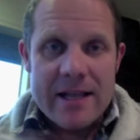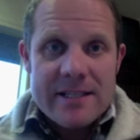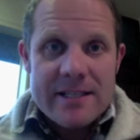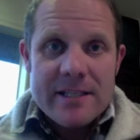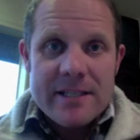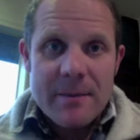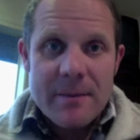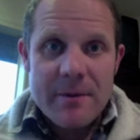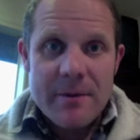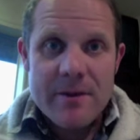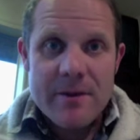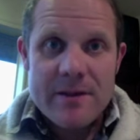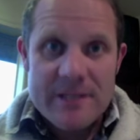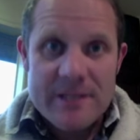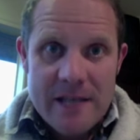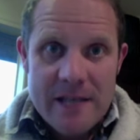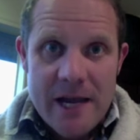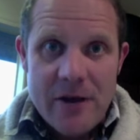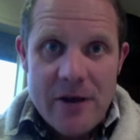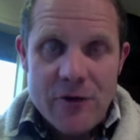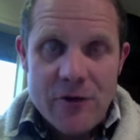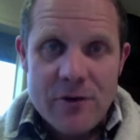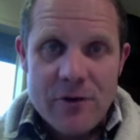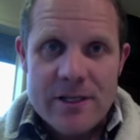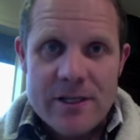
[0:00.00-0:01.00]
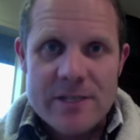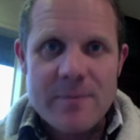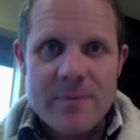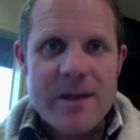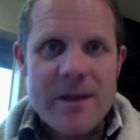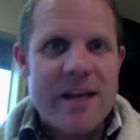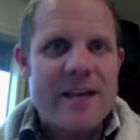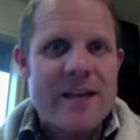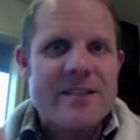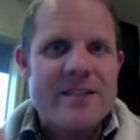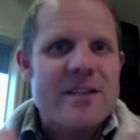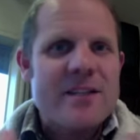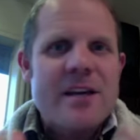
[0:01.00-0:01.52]
in some of these countries
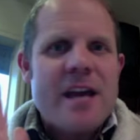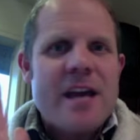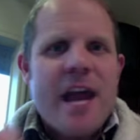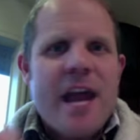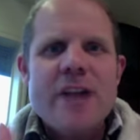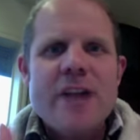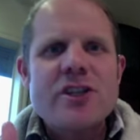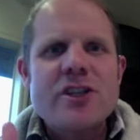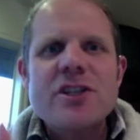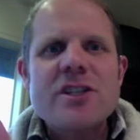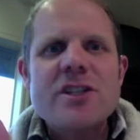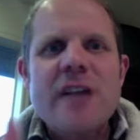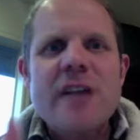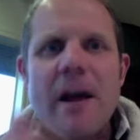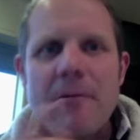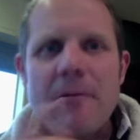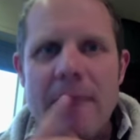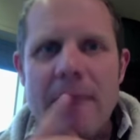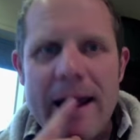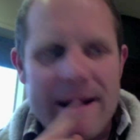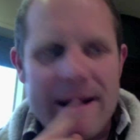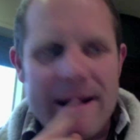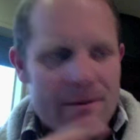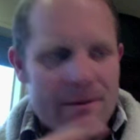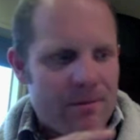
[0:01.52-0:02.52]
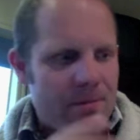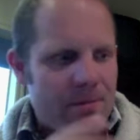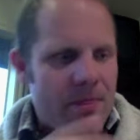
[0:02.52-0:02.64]
because it's just not right.